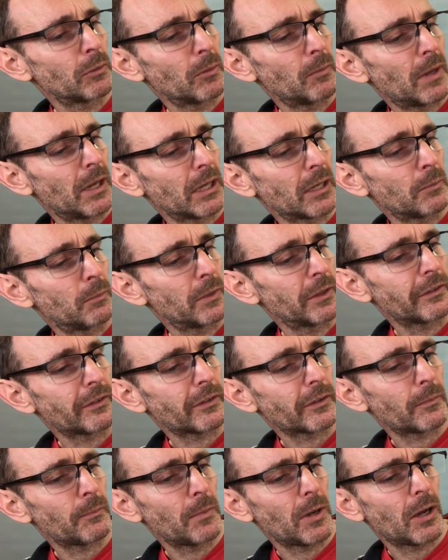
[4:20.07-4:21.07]
Make Me
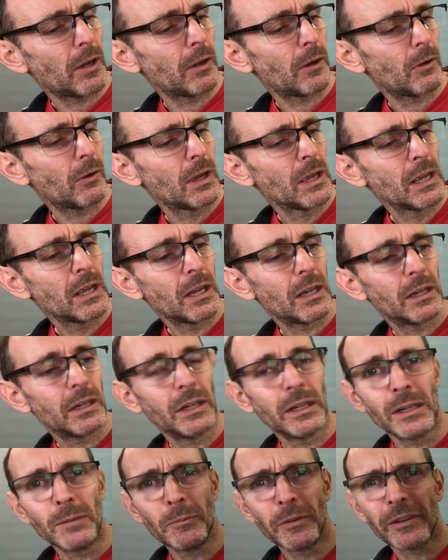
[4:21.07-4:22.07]
Smile
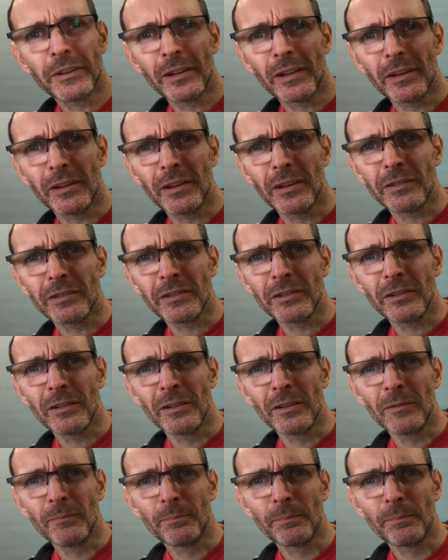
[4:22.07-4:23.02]
limited edition